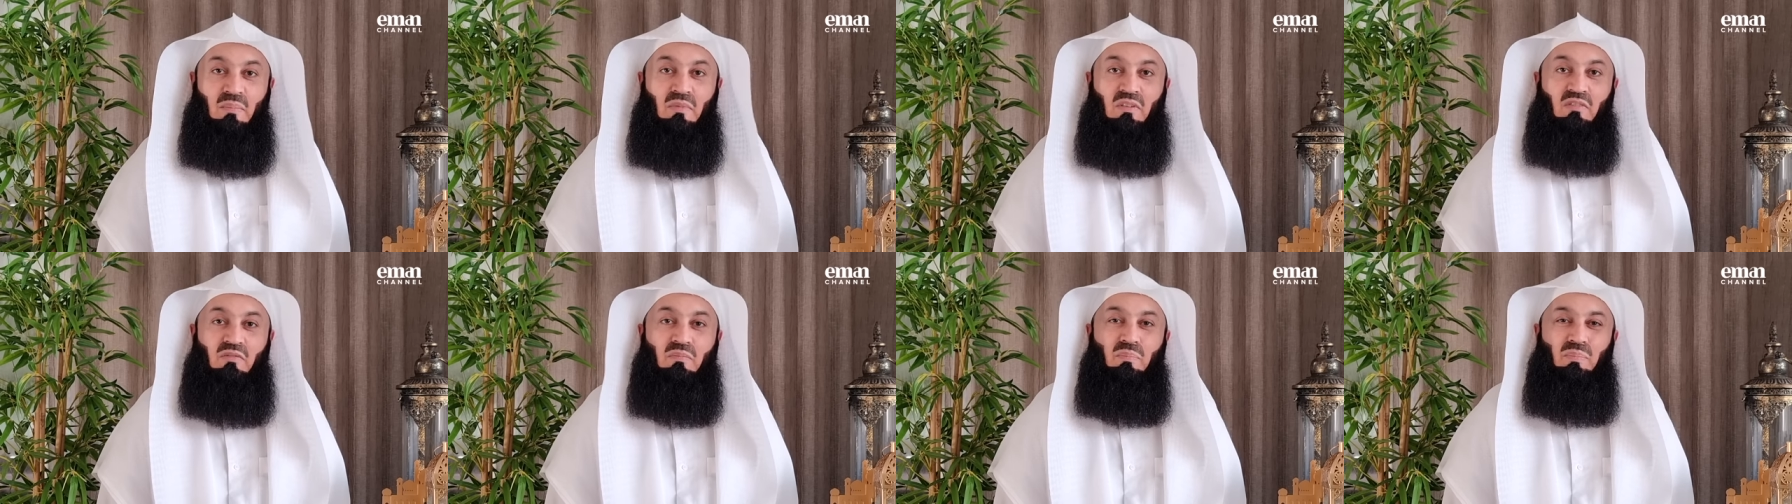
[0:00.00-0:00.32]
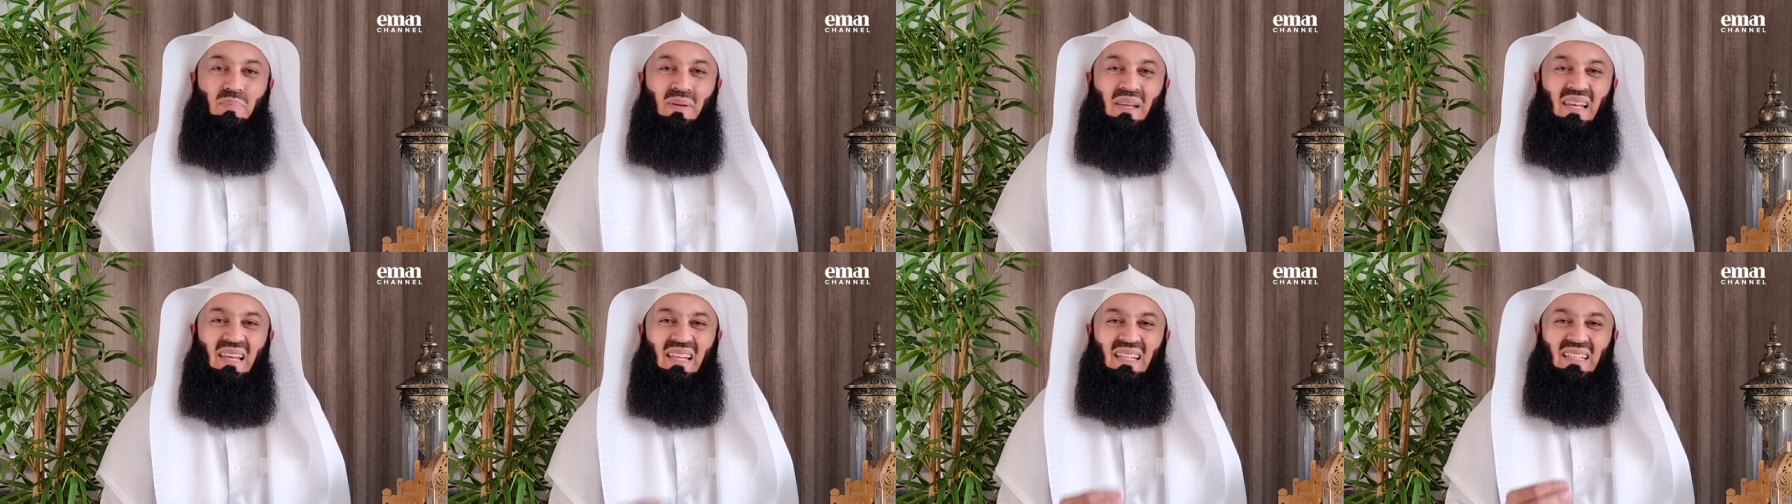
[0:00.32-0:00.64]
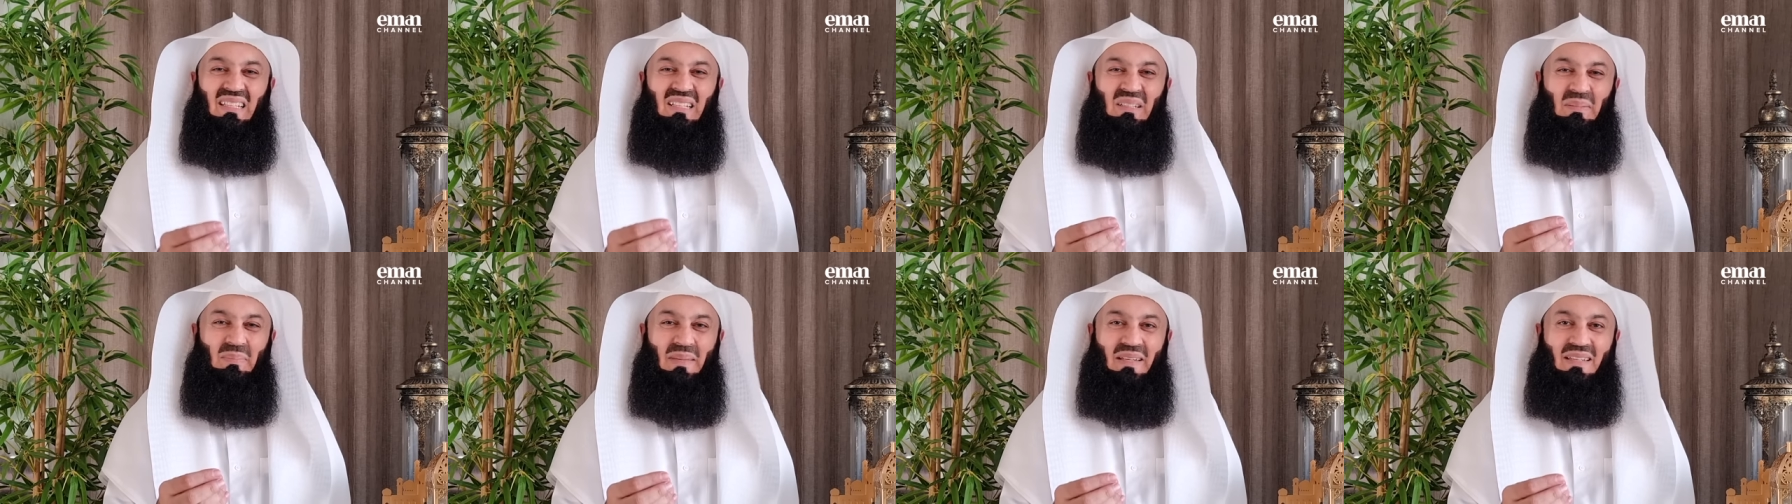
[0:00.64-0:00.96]
of
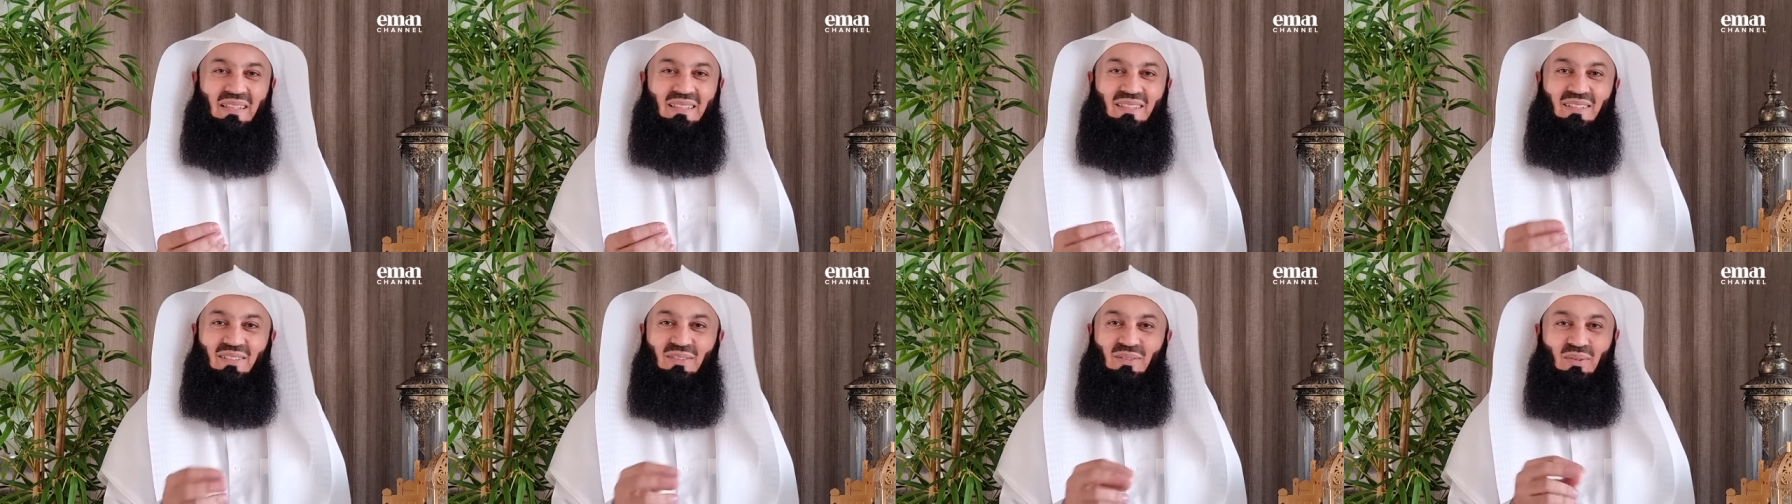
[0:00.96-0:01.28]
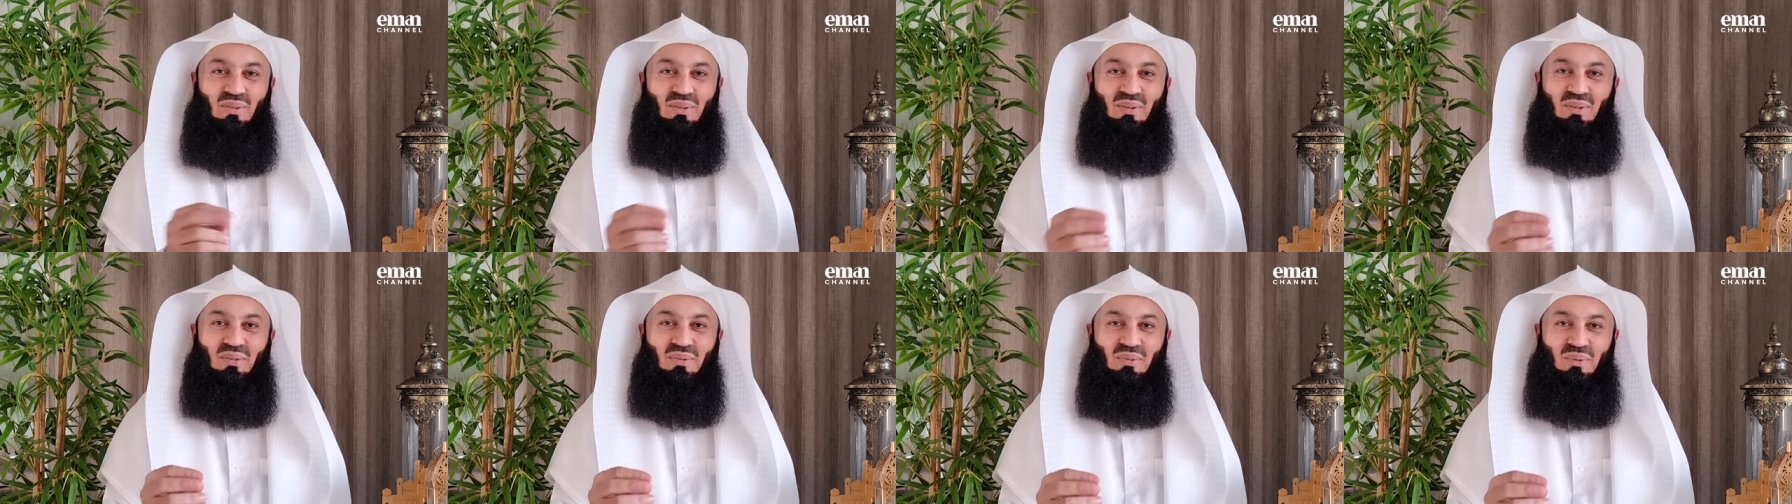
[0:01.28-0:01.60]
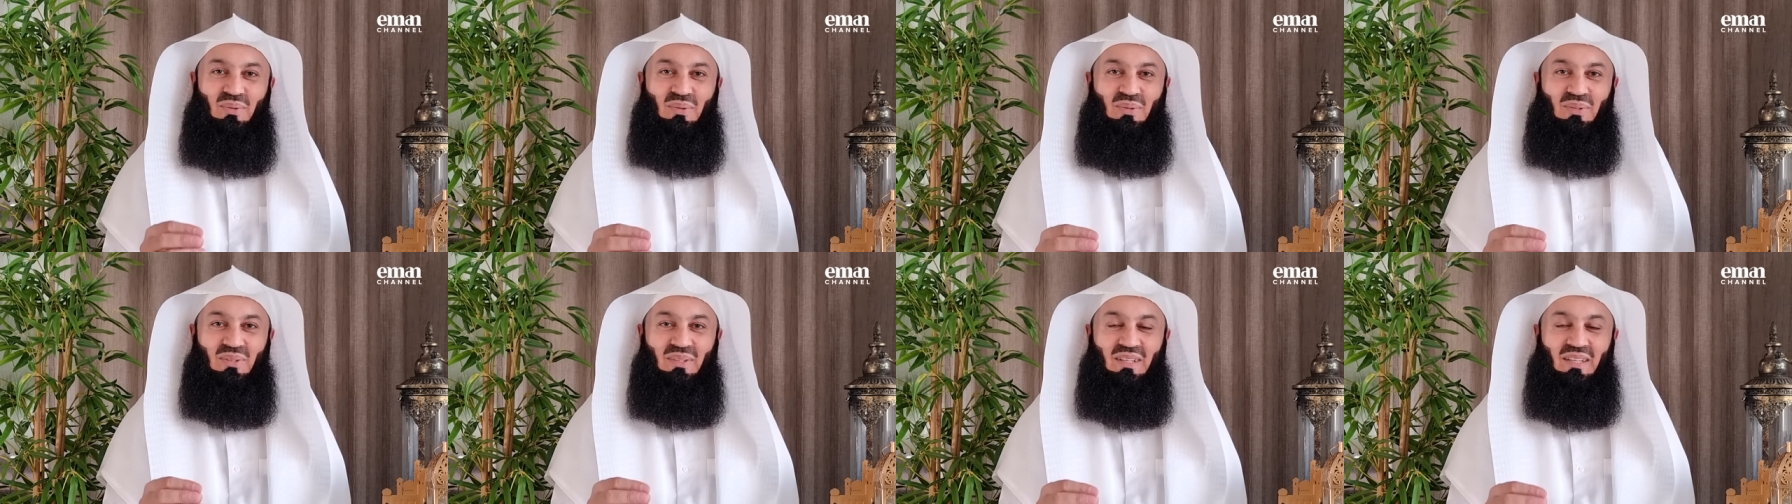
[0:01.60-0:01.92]
belittlement, not at
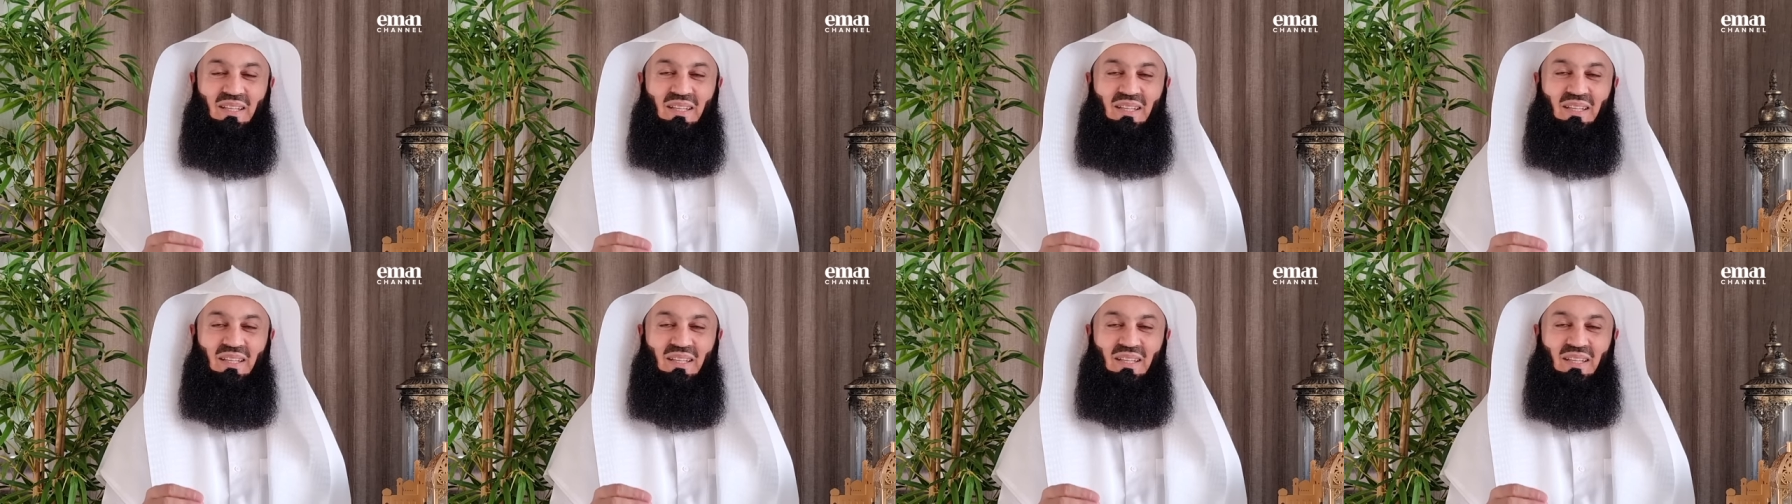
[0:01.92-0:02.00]
all.